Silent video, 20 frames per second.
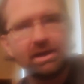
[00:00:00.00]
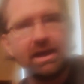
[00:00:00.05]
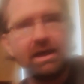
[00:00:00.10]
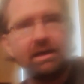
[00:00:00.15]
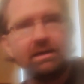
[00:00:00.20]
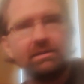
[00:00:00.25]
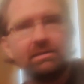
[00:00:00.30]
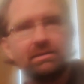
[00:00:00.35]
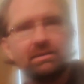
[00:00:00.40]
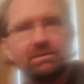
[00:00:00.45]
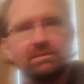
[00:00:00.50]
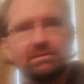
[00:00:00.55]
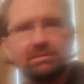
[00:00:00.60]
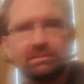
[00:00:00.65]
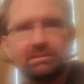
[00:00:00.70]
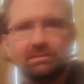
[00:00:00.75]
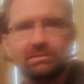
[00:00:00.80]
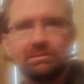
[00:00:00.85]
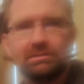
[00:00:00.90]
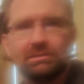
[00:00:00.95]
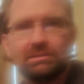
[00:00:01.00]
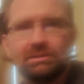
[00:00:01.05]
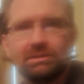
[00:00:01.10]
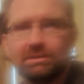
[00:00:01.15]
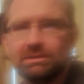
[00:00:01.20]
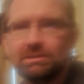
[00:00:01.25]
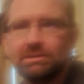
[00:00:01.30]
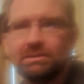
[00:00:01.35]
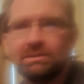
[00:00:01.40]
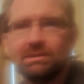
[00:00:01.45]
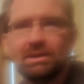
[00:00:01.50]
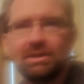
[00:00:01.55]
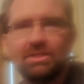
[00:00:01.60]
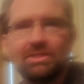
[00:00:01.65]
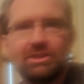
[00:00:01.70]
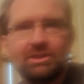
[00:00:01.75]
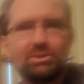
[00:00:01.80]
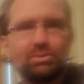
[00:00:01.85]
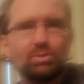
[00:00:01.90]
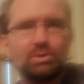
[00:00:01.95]
yeah.
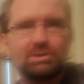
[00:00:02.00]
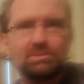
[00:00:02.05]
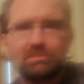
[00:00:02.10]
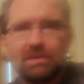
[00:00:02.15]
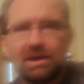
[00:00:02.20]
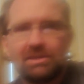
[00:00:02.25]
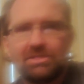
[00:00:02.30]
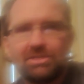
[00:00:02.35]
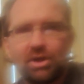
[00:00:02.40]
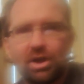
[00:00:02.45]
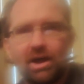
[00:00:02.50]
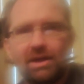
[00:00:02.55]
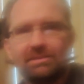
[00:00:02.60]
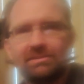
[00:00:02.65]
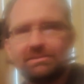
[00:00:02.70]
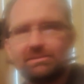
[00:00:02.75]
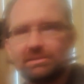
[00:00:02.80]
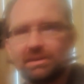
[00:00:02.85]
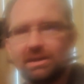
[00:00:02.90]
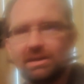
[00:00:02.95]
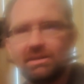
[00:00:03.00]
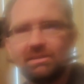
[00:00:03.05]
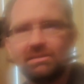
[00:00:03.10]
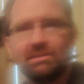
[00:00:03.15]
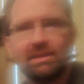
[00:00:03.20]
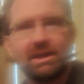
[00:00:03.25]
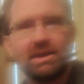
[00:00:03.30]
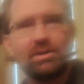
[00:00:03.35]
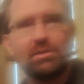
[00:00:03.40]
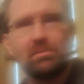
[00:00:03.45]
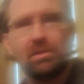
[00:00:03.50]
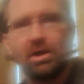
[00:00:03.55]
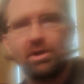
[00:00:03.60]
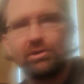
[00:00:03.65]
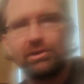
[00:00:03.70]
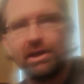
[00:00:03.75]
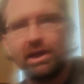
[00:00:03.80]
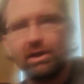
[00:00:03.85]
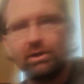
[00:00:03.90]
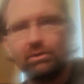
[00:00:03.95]
This was my thoughts on Lego
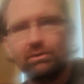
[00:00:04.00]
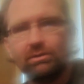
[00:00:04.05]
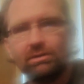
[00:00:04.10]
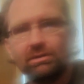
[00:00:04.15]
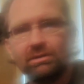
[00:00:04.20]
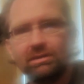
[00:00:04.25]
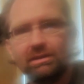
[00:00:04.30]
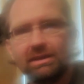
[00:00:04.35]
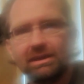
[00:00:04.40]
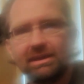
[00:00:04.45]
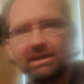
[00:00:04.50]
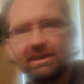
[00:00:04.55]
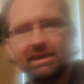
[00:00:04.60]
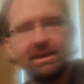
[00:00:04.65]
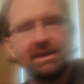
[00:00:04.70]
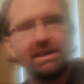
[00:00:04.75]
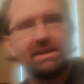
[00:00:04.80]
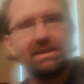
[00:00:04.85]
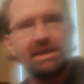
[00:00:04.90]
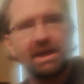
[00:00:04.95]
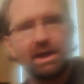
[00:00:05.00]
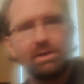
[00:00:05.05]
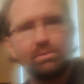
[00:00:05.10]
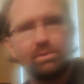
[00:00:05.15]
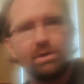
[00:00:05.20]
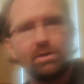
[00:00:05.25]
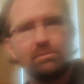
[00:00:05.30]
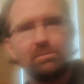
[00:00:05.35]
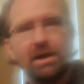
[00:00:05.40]
Mario. And I will